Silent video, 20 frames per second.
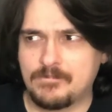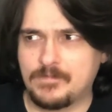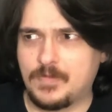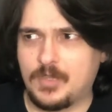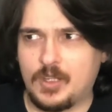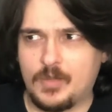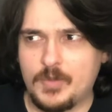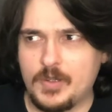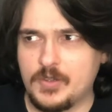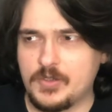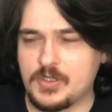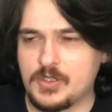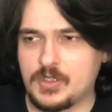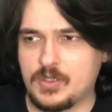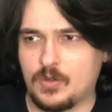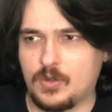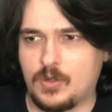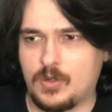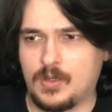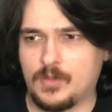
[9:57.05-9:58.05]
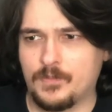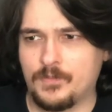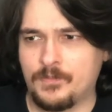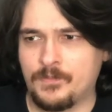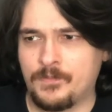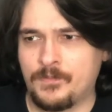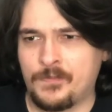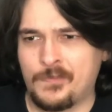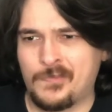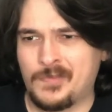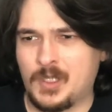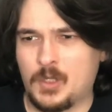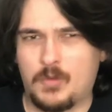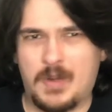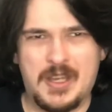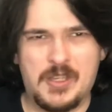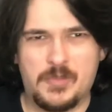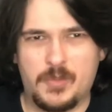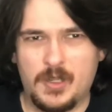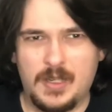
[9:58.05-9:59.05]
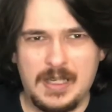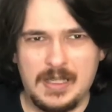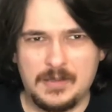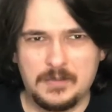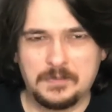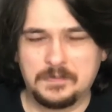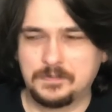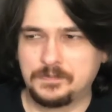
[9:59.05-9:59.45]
almost, or rice pudding.